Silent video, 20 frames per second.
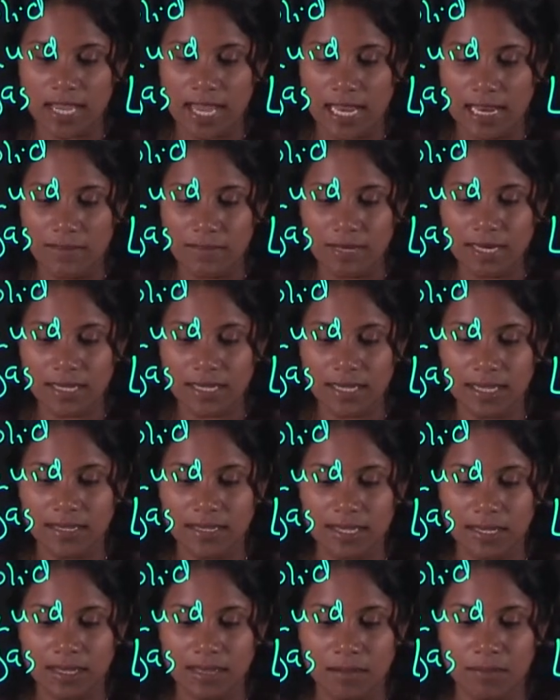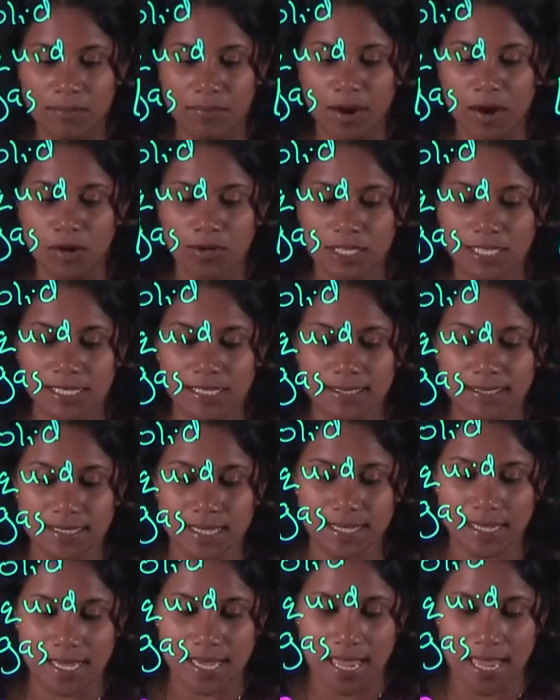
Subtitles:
element in the compound is